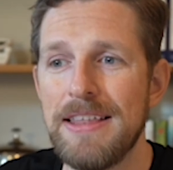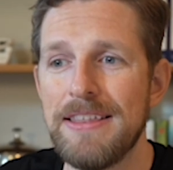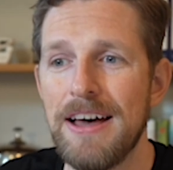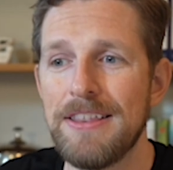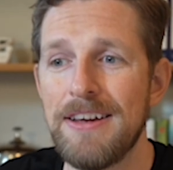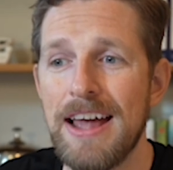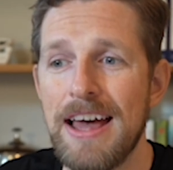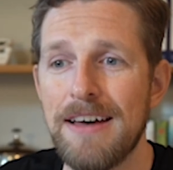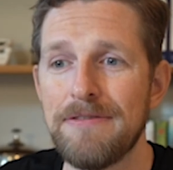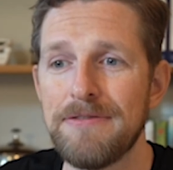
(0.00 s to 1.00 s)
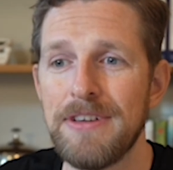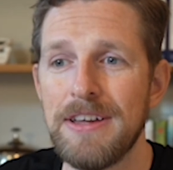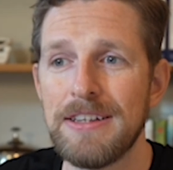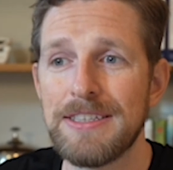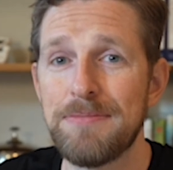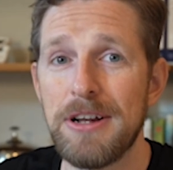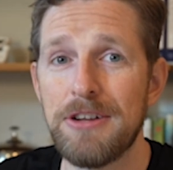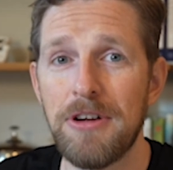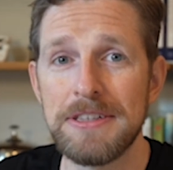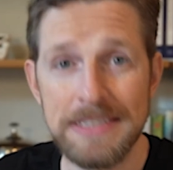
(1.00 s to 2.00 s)
and the other half
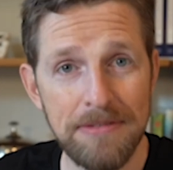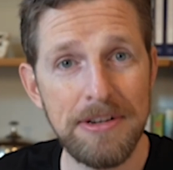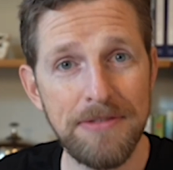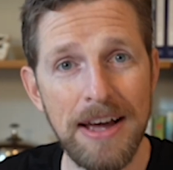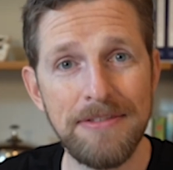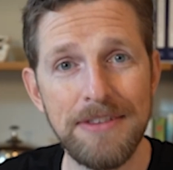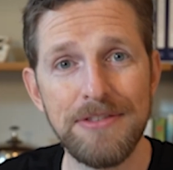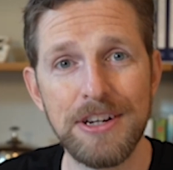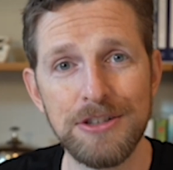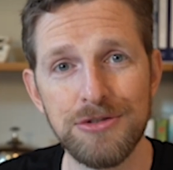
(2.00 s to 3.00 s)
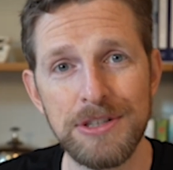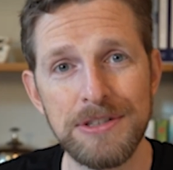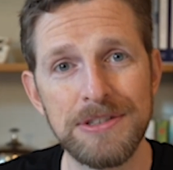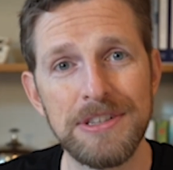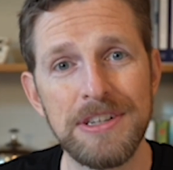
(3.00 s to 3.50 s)
spread across 75 different countries.